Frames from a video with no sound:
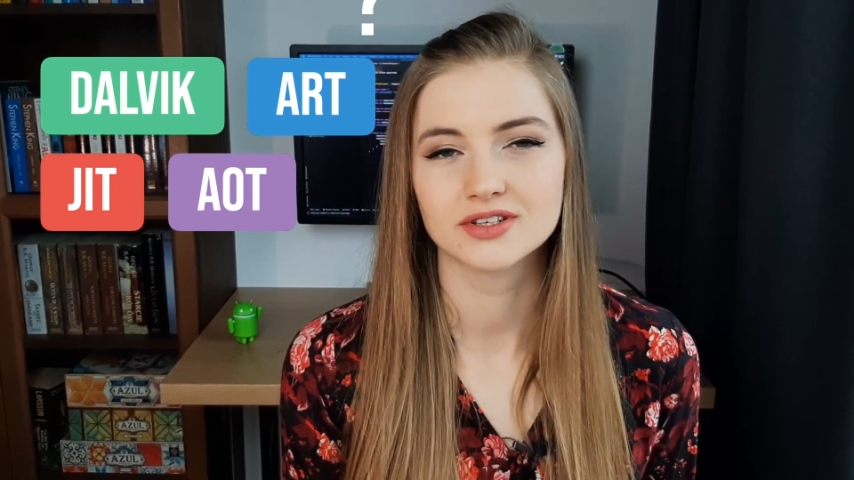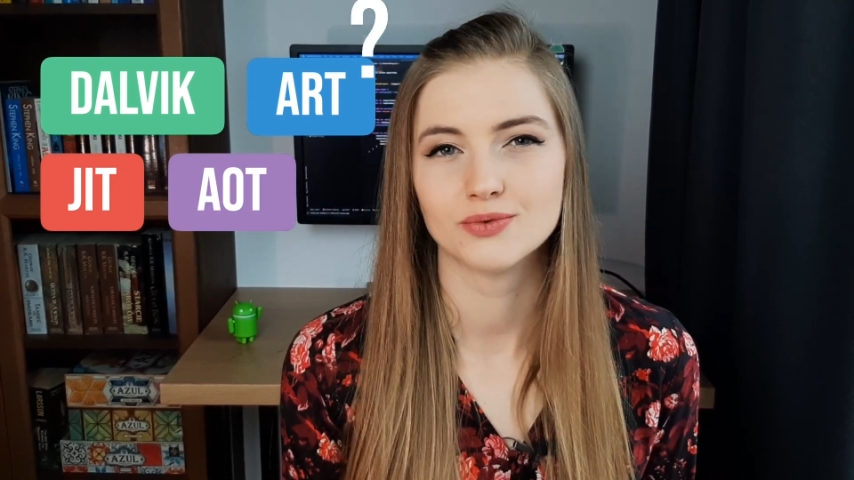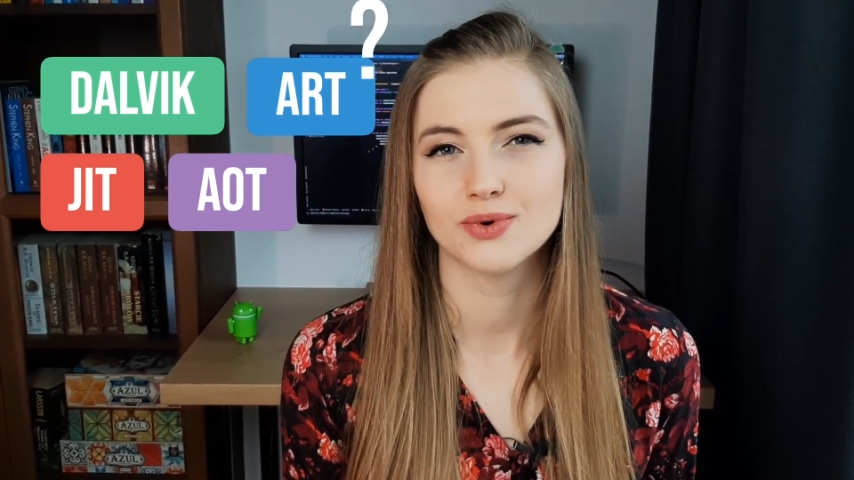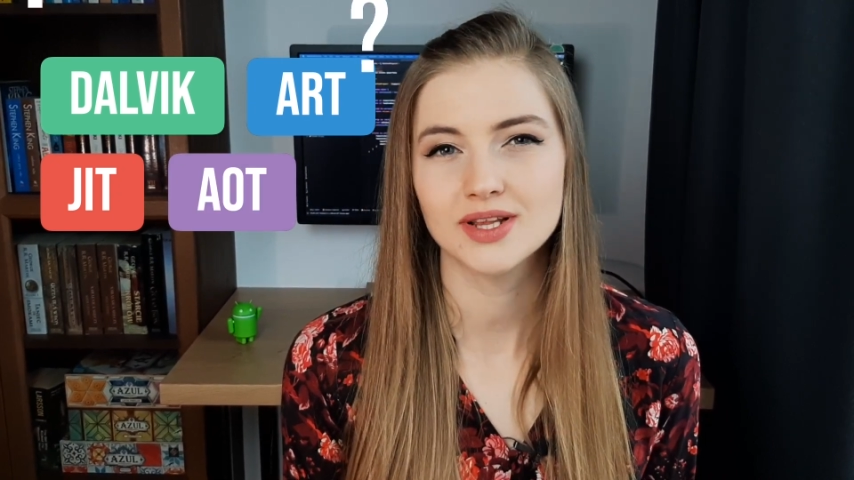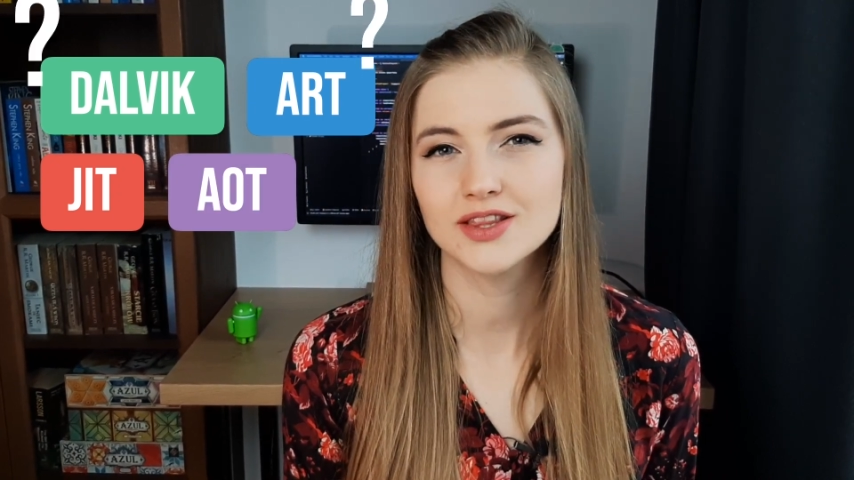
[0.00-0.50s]

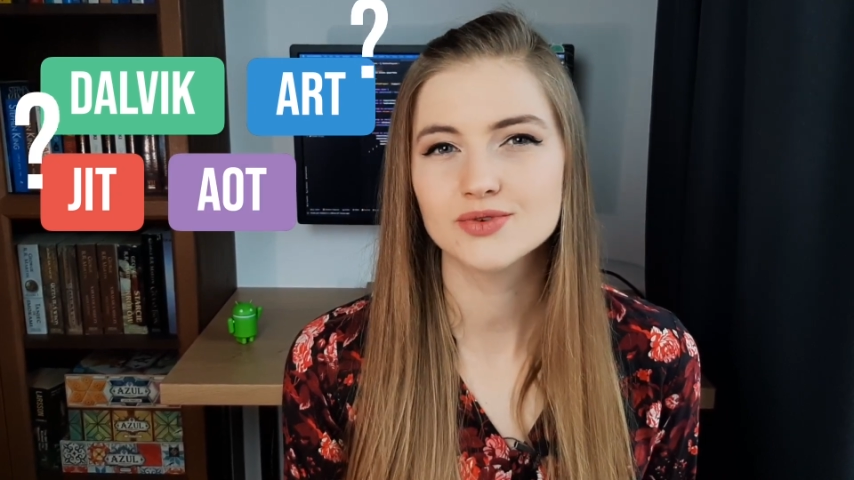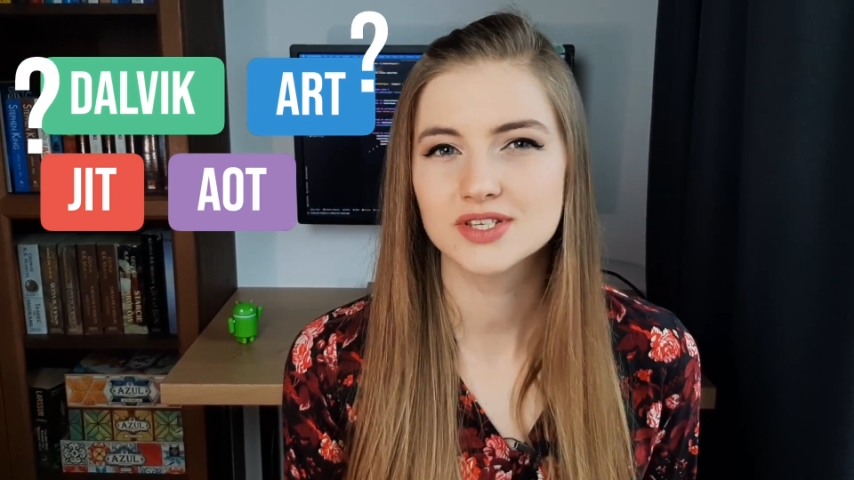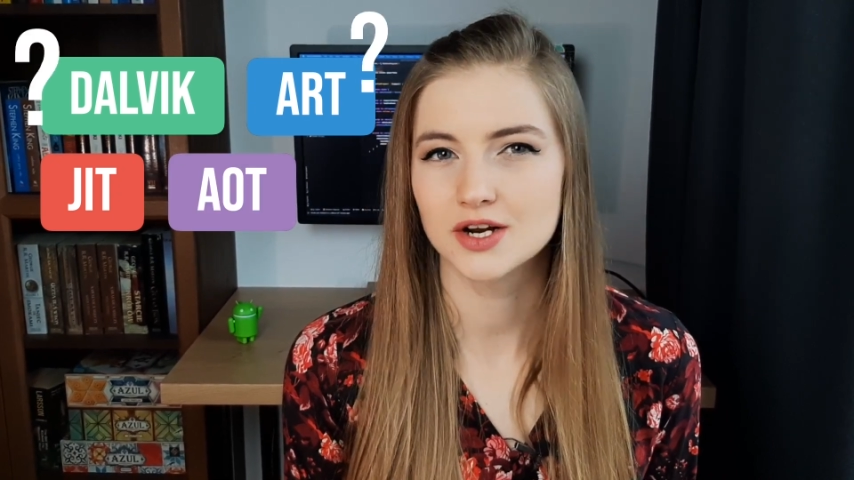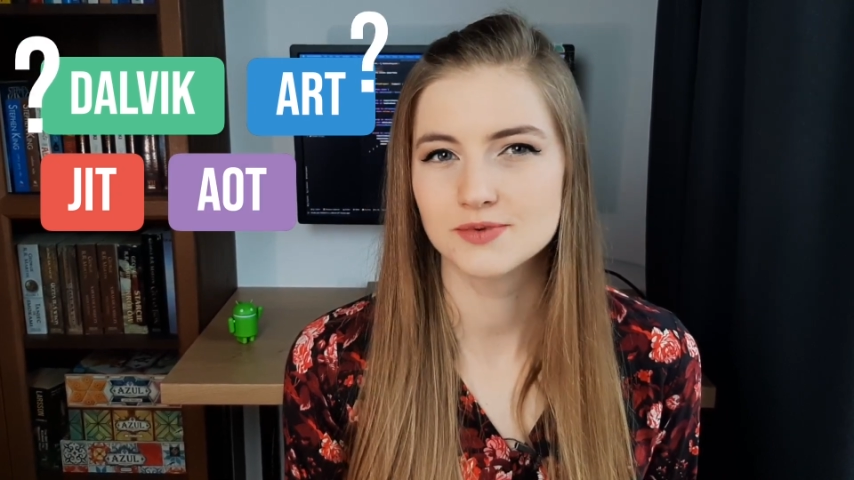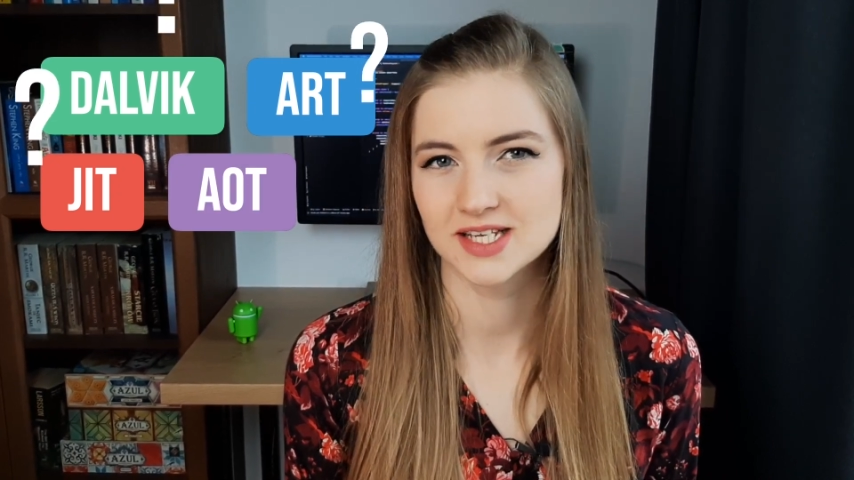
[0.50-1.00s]
what those
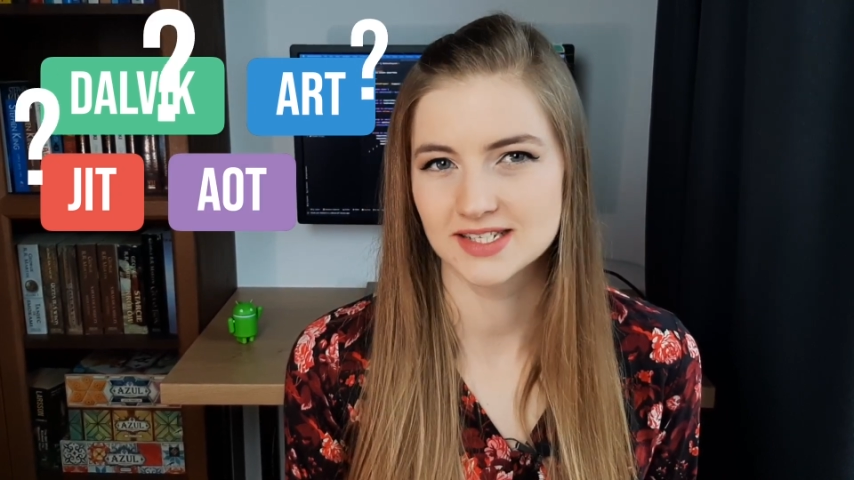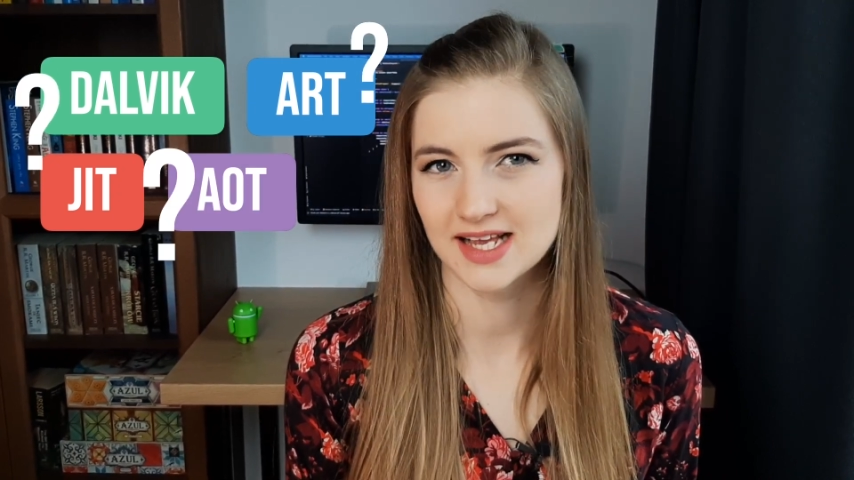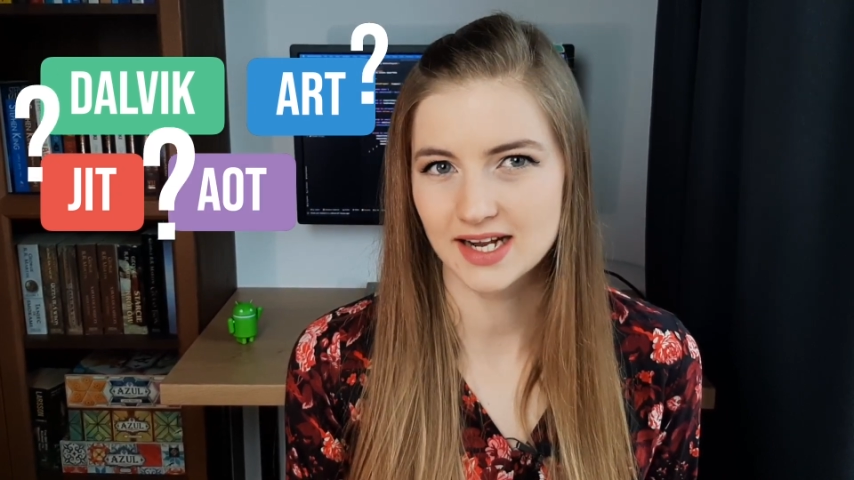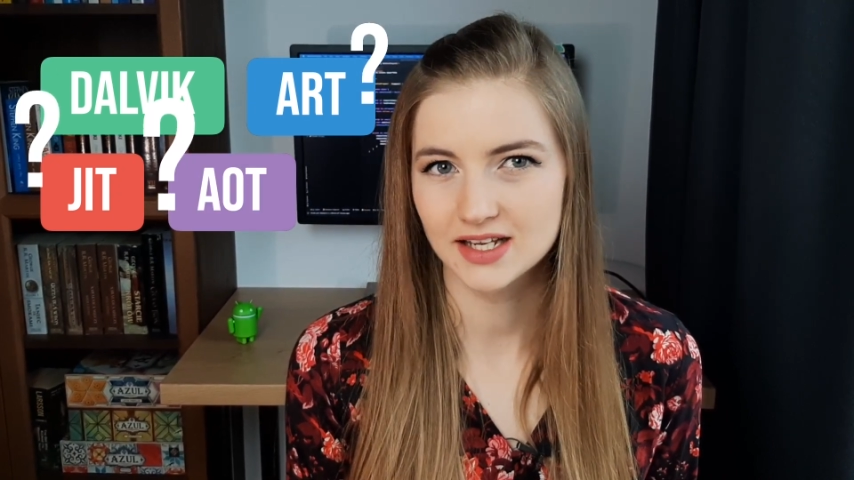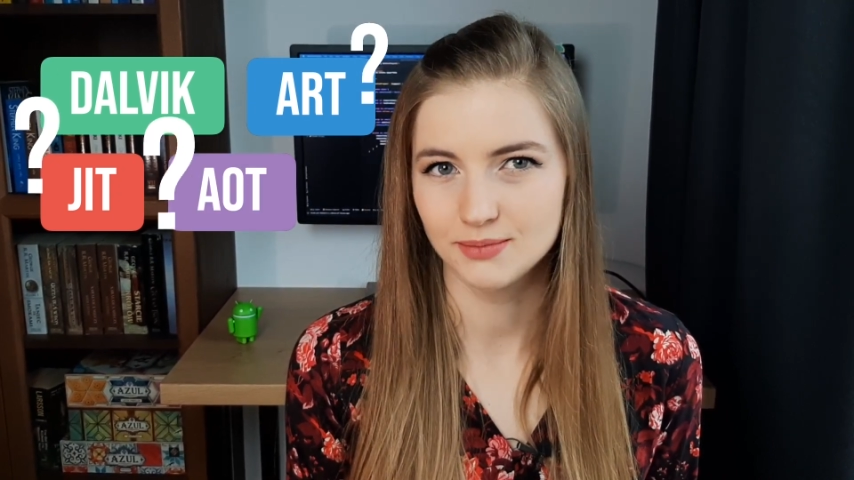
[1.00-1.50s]
terms
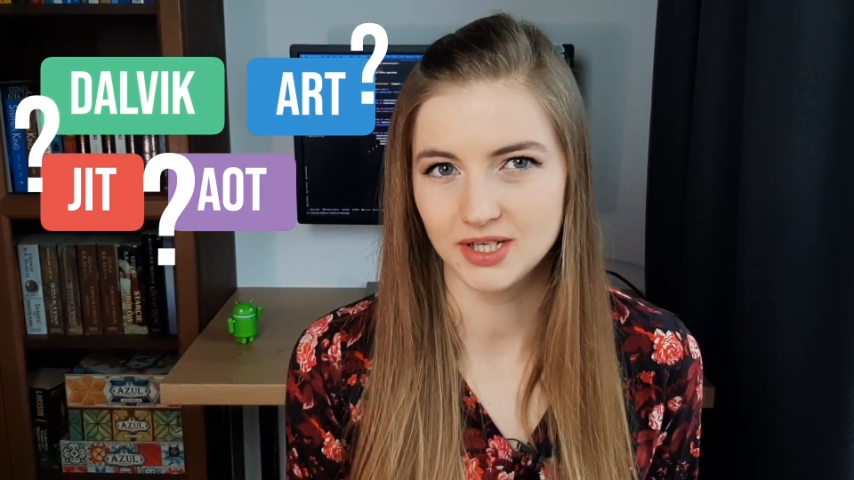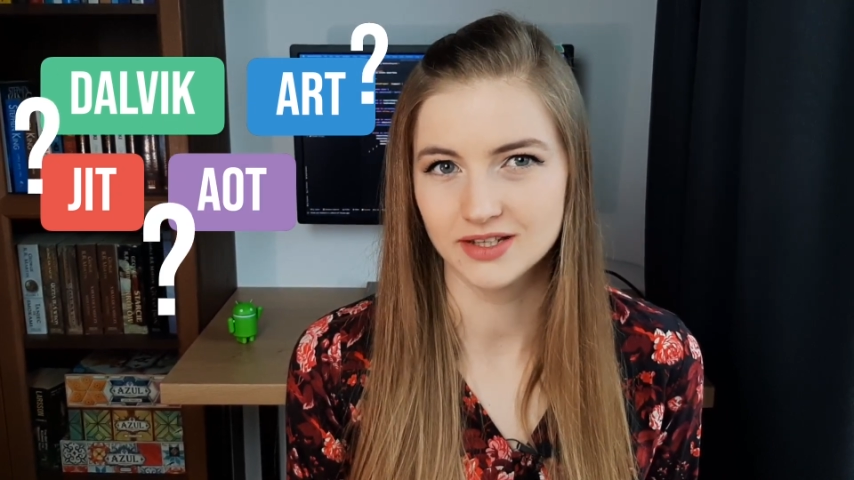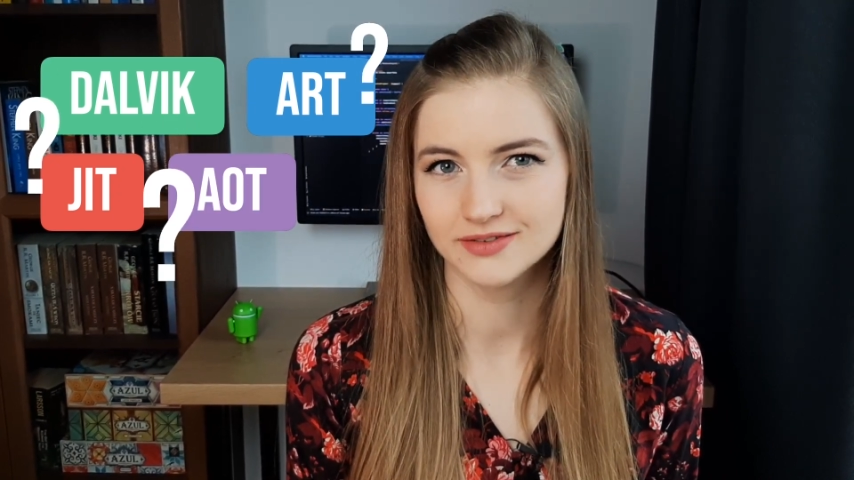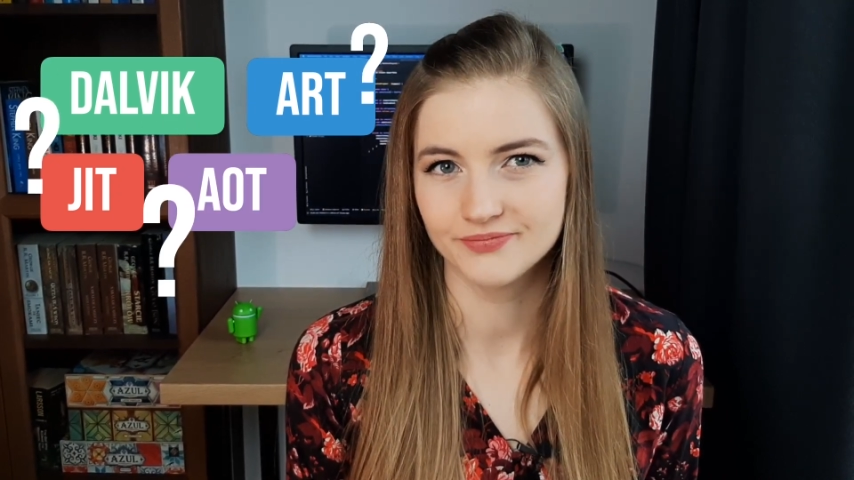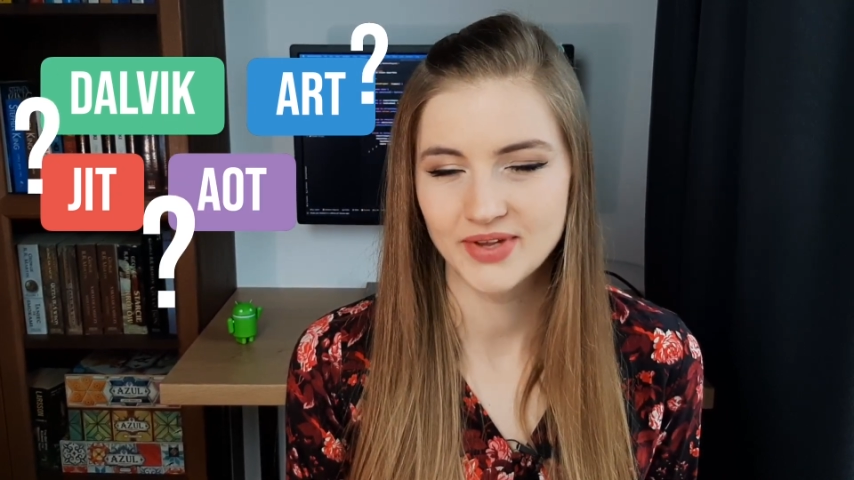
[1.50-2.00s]
exactly mean,